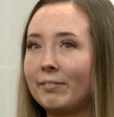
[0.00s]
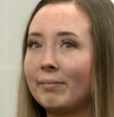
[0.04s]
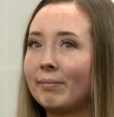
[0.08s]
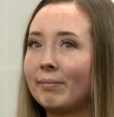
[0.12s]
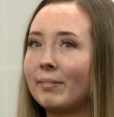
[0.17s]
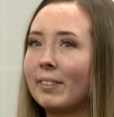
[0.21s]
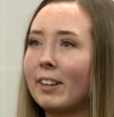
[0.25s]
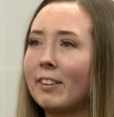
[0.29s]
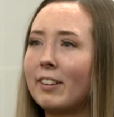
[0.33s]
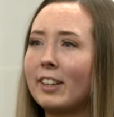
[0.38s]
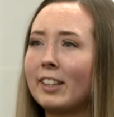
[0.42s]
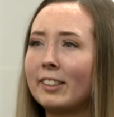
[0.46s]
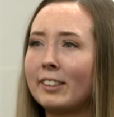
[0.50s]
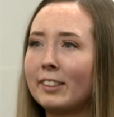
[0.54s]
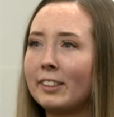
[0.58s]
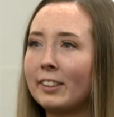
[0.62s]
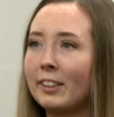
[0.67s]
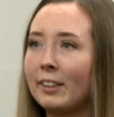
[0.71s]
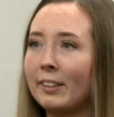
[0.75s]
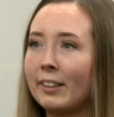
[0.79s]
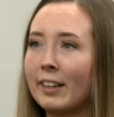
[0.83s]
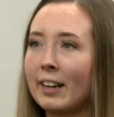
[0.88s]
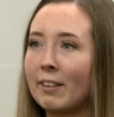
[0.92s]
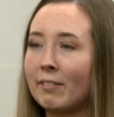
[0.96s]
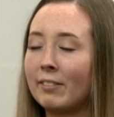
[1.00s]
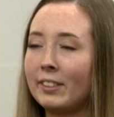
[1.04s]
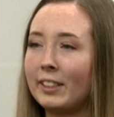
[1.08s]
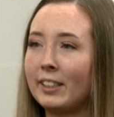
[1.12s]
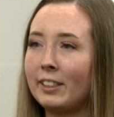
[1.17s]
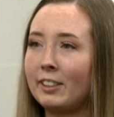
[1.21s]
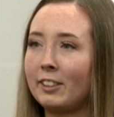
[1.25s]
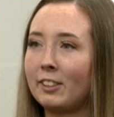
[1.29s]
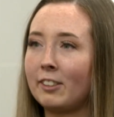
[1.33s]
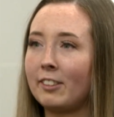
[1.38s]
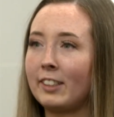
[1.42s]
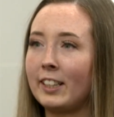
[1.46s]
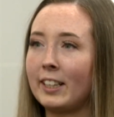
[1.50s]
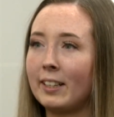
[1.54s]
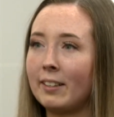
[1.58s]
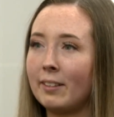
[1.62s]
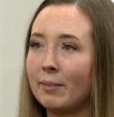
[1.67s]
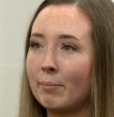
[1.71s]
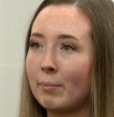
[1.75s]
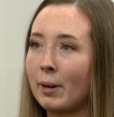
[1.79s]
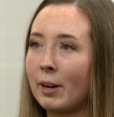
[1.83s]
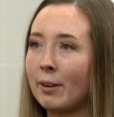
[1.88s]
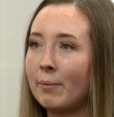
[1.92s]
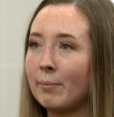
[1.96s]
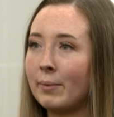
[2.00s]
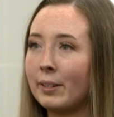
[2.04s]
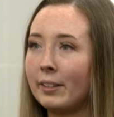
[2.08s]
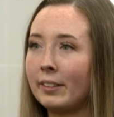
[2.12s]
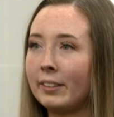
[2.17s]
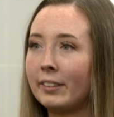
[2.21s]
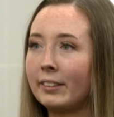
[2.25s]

I heard that you have an injury at the moment.